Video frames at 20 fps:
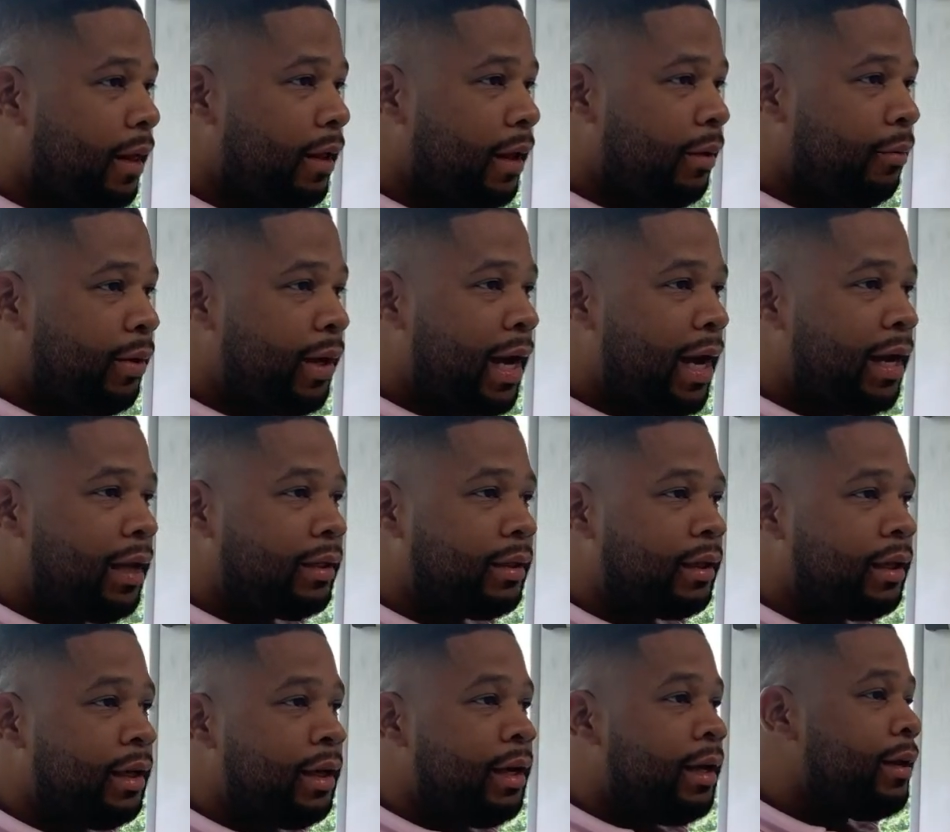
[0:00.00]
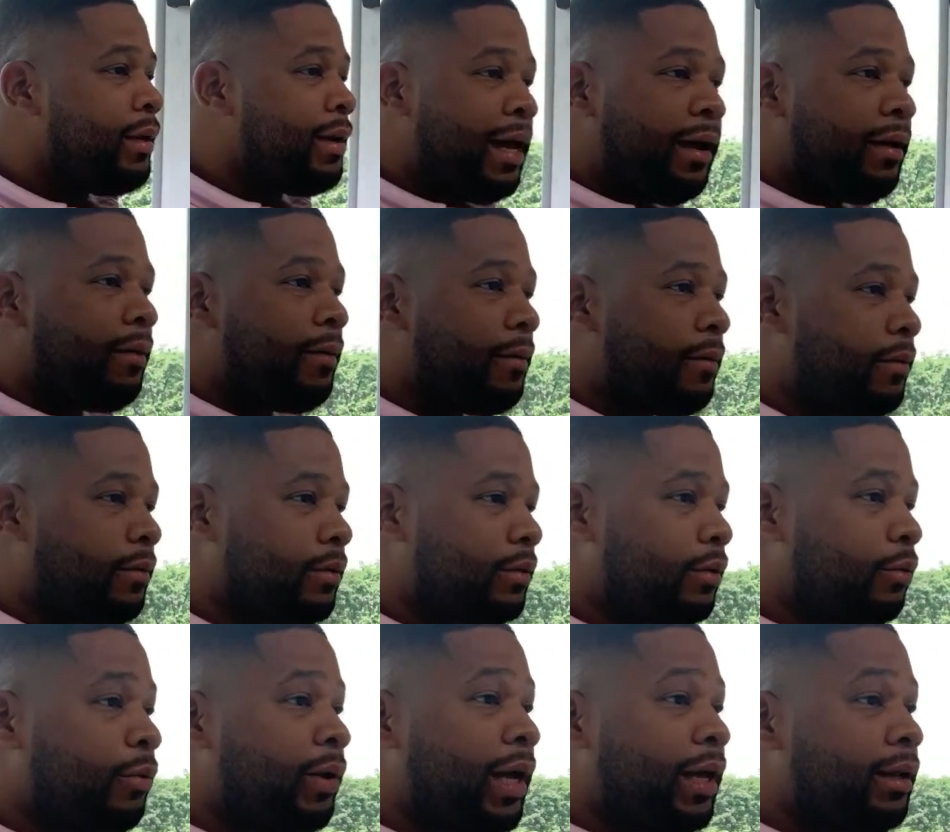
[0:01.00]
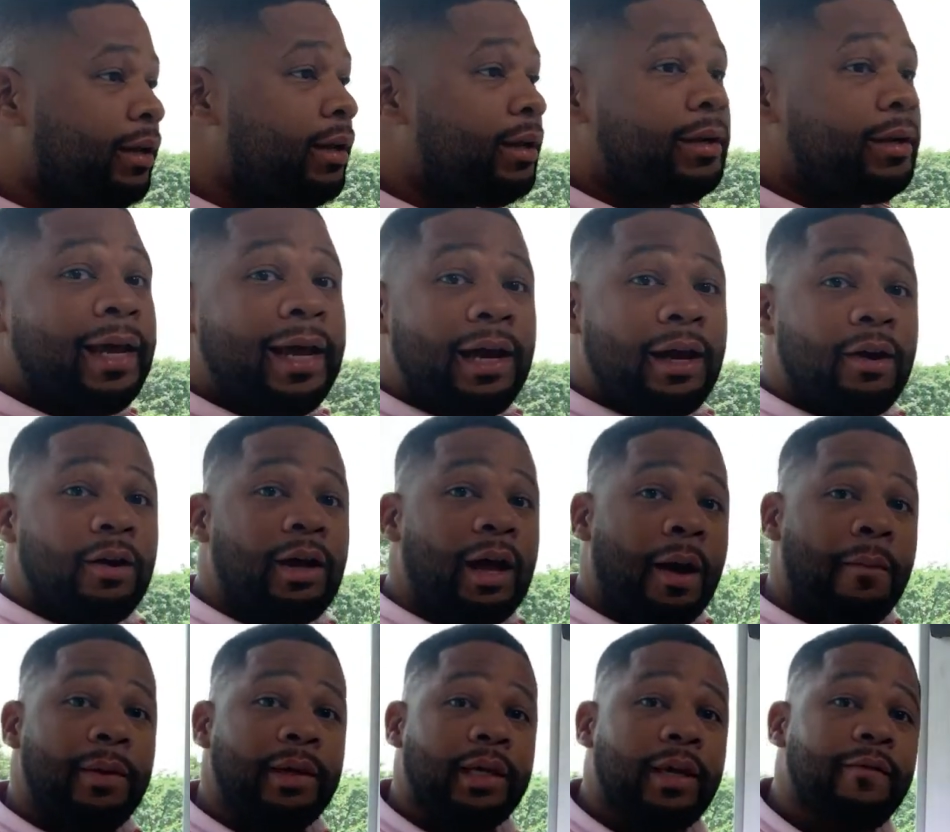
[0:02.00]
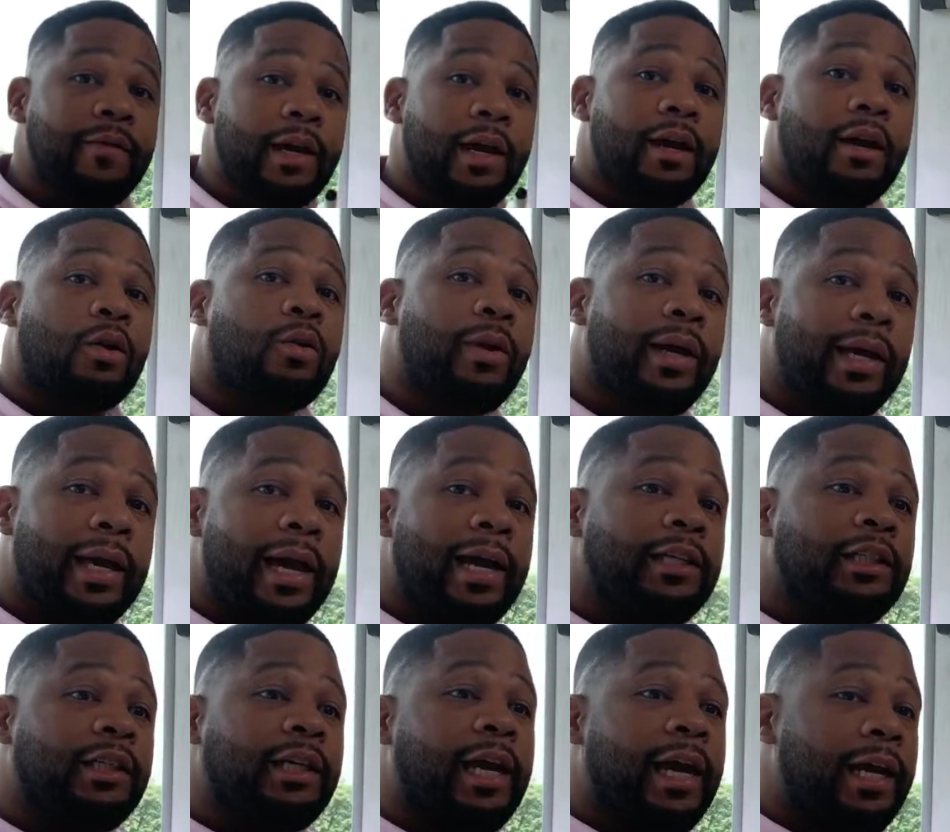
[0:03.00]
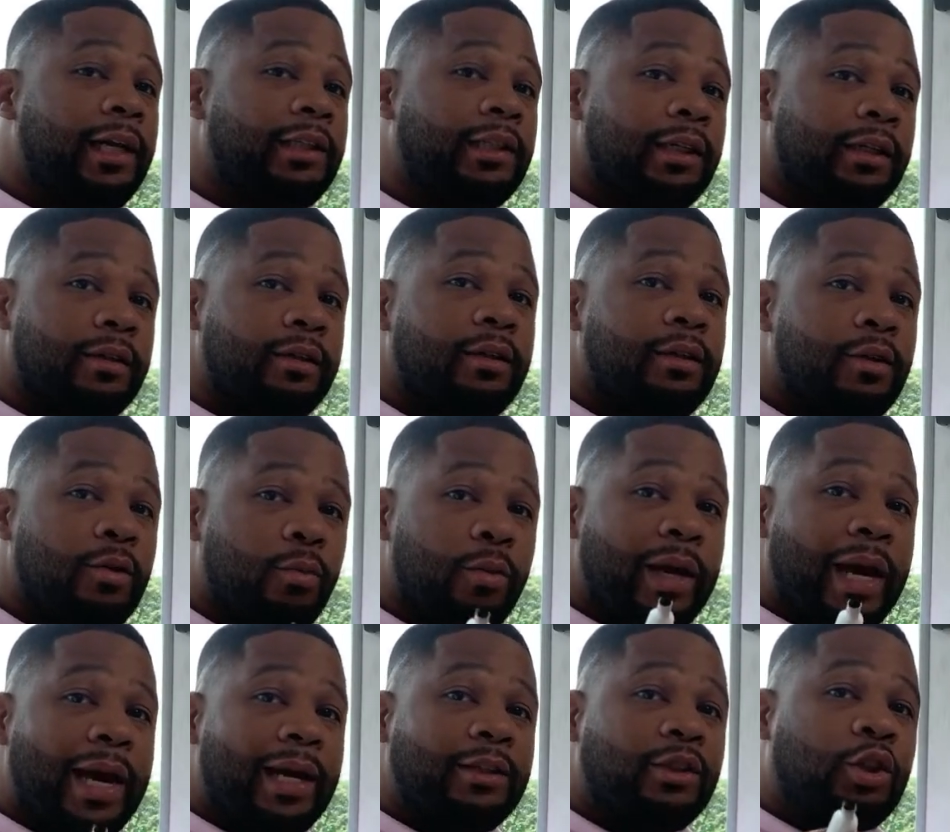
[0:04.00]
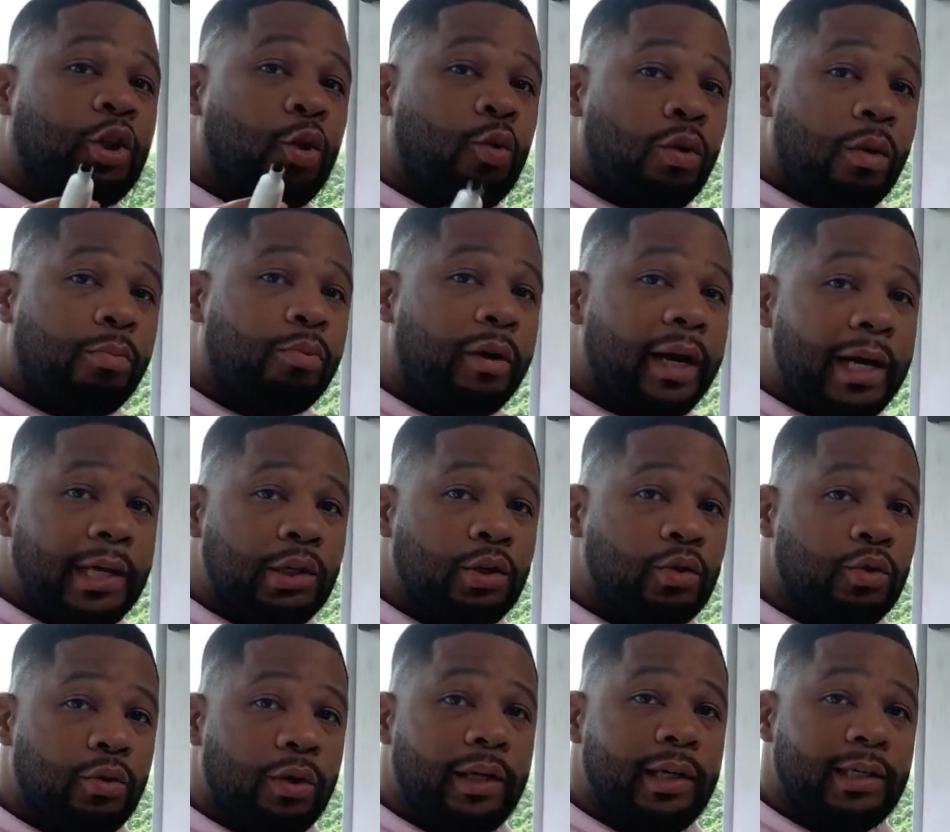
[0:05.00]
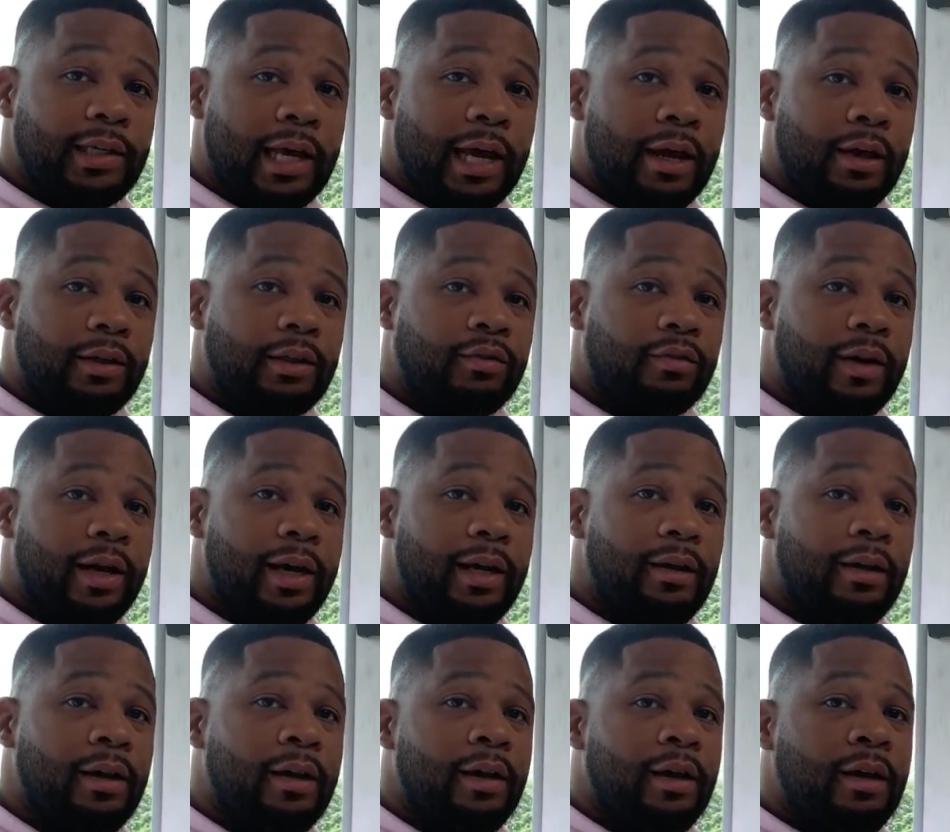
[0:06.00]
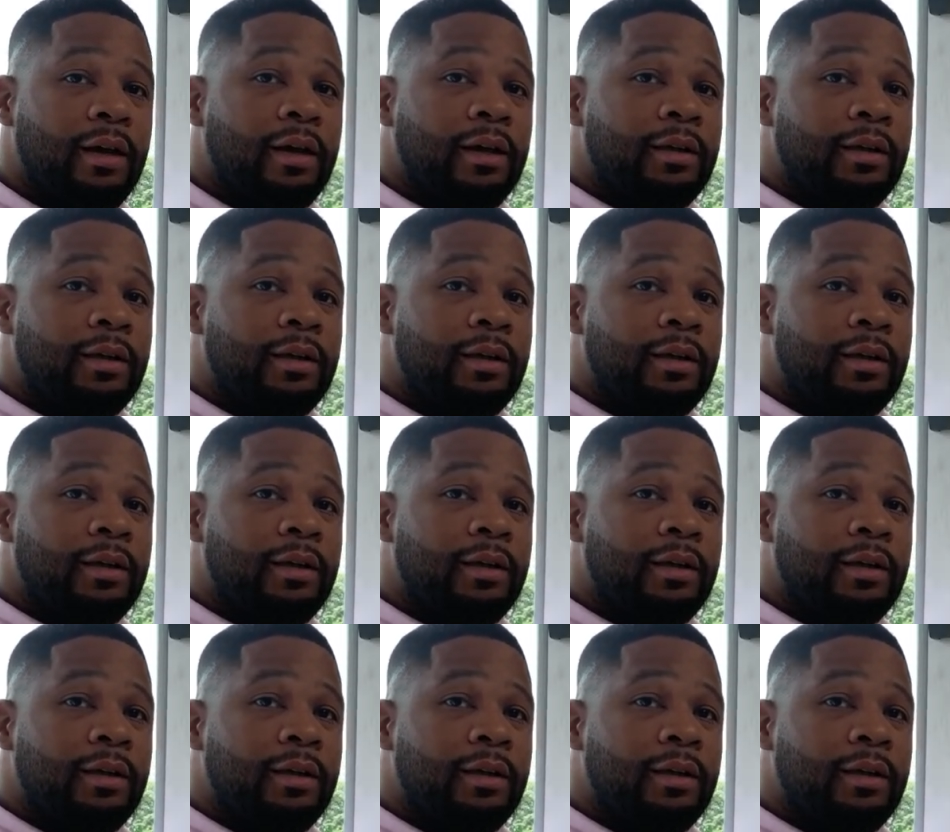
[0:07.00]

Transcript: And we had. Yeah, you. We, now I'm gonna give y'all a quick education. We had two appraisals on this house, right?